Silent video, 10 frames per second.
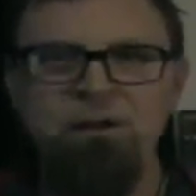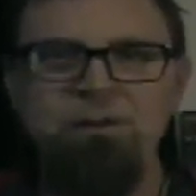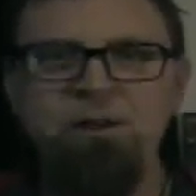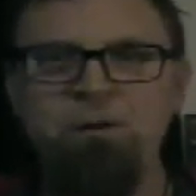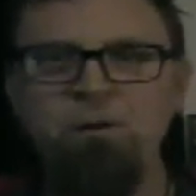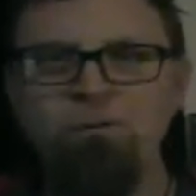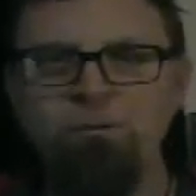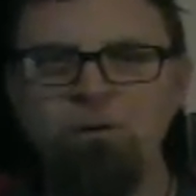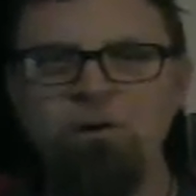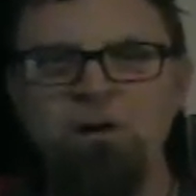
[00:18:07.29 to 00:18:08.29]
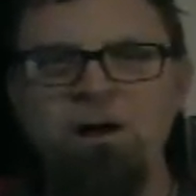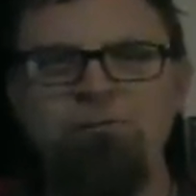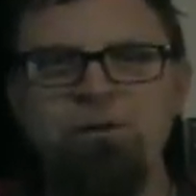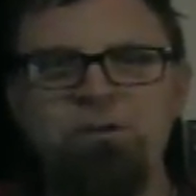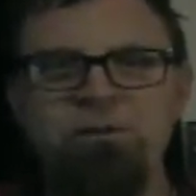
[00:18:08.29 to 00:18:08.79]
Thank you for uh,
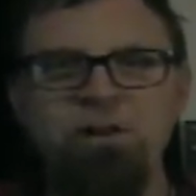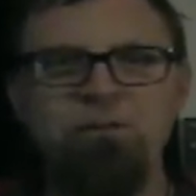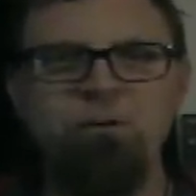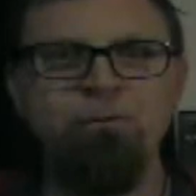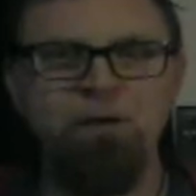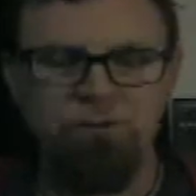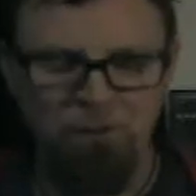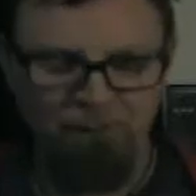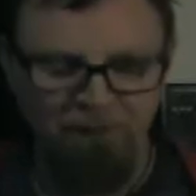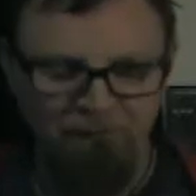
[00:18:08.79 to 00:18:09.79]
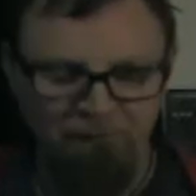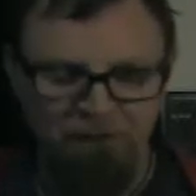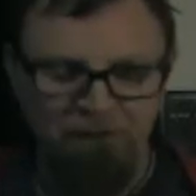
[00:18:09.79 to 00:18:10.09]
fixing that so fast, Kablam.